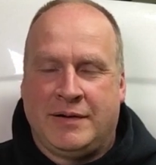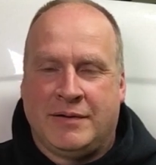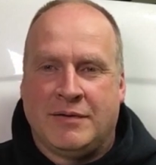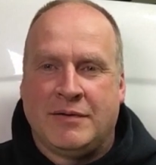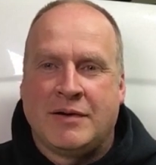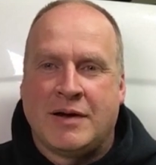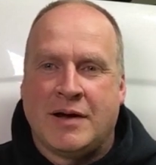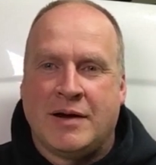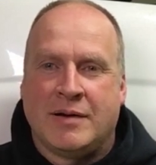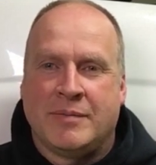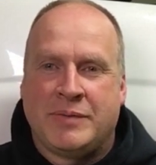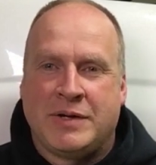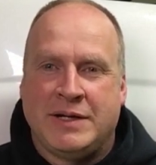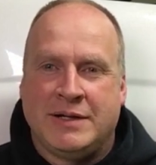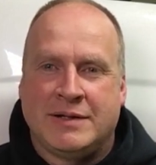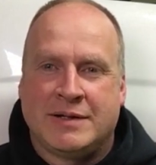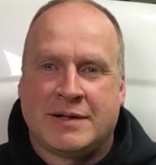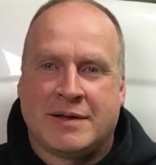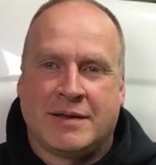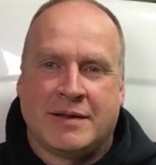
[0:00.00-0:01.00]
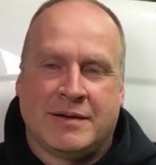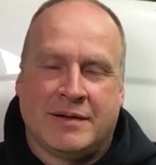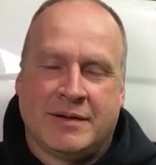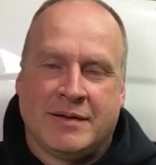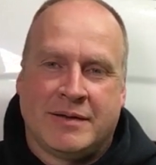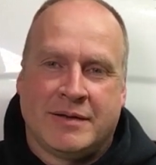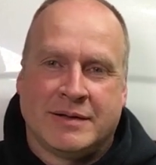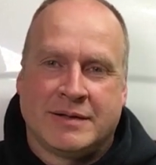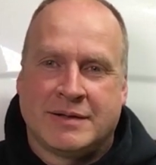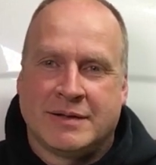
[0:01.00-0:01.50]
kind of pieced the
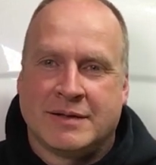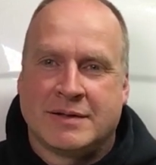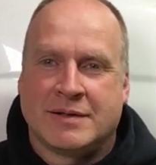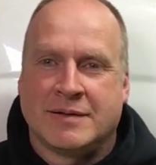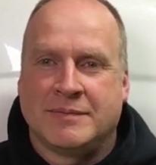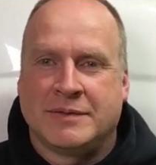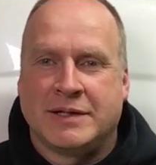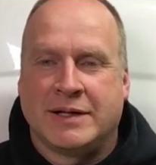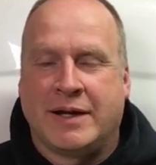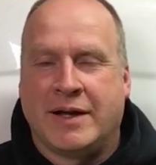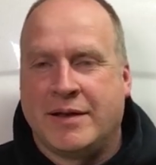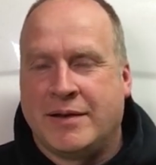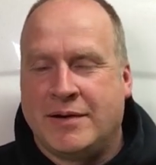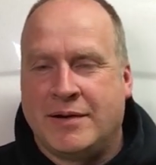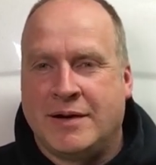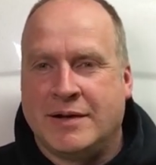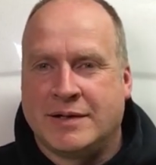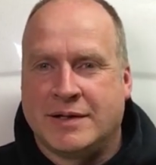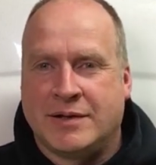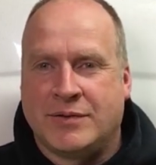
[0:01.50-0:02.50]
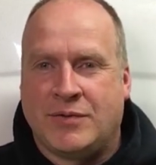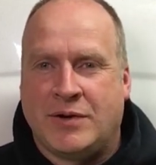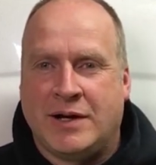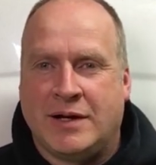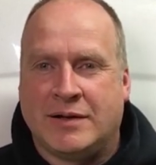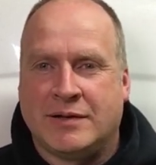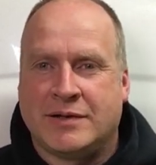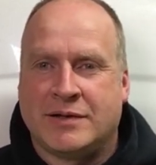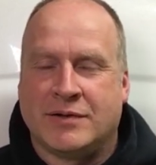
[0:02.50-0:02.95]
system together as I went.